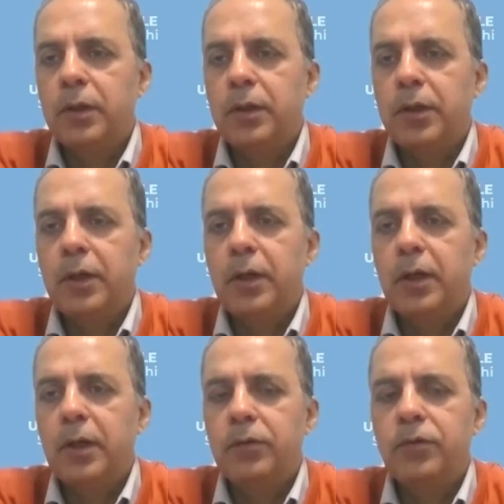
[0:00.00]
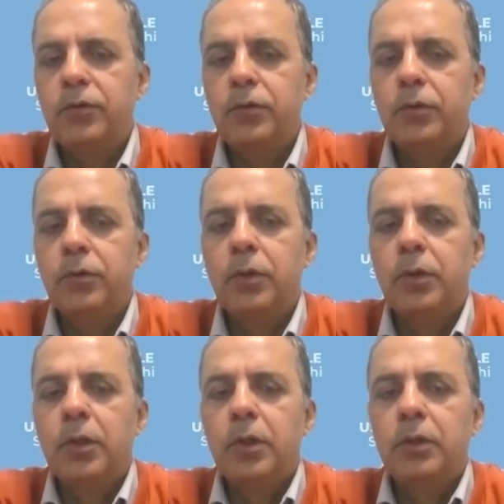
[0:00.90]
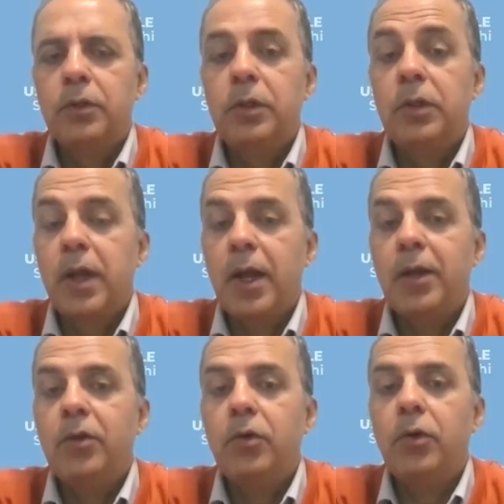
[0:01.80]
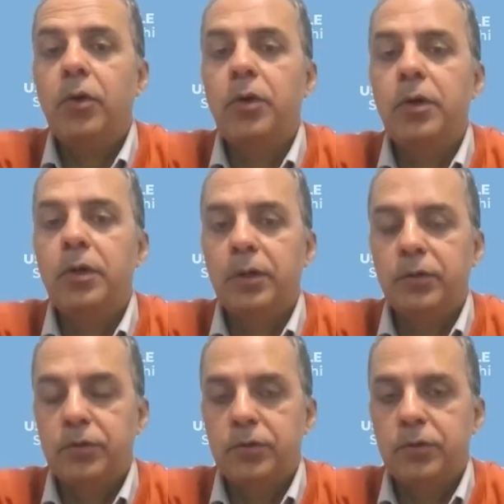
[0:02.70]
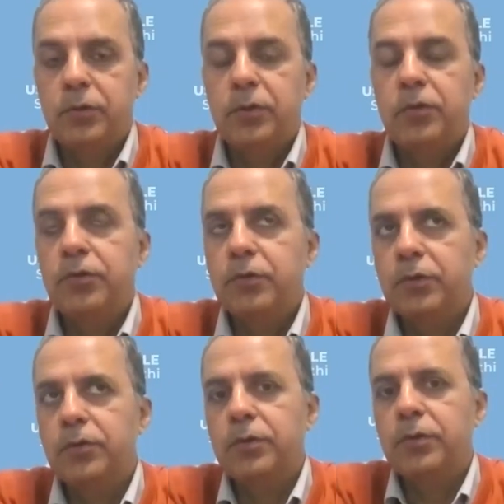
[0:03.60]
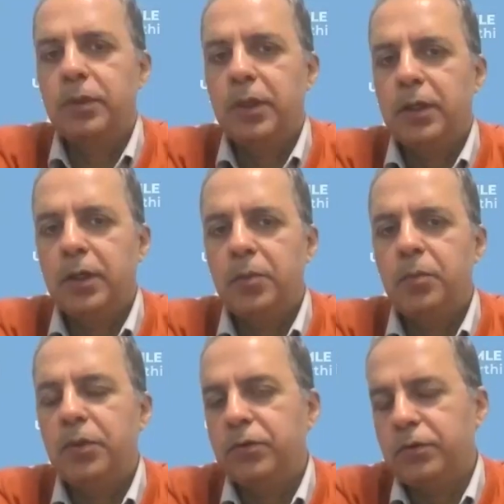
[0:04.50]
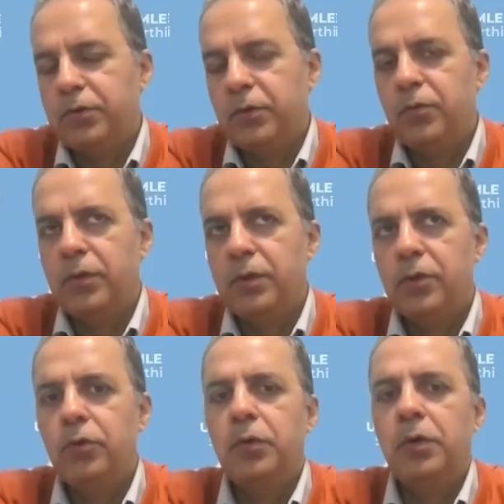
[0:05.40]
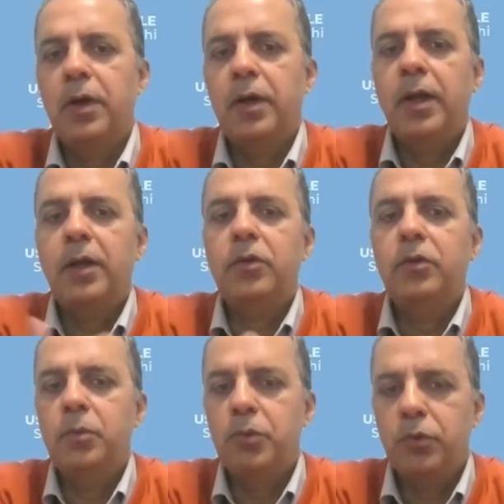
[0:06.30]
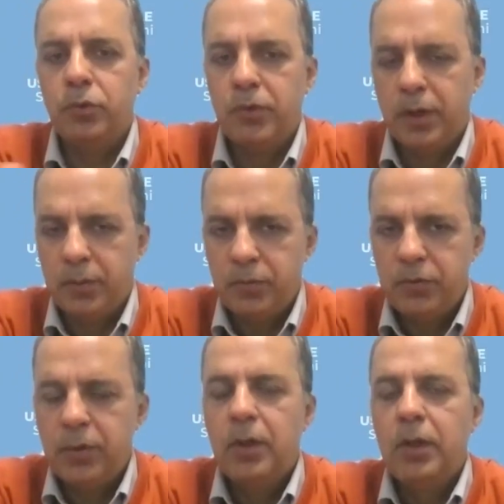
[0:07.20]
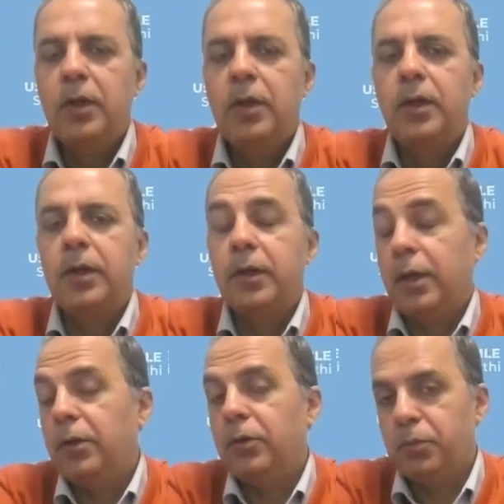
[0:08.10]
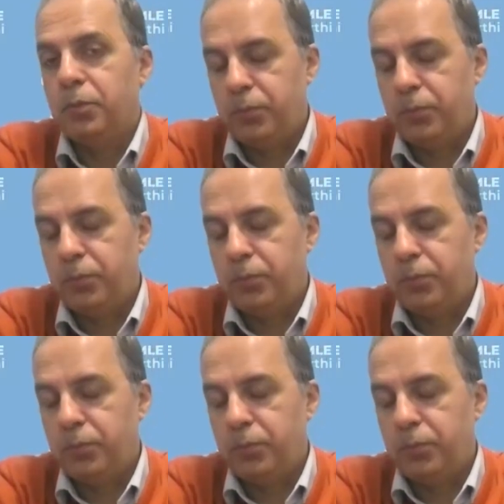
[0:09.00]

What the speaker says: deadlines, so the rank order list. So this is the NRMP system where you will rank the programs and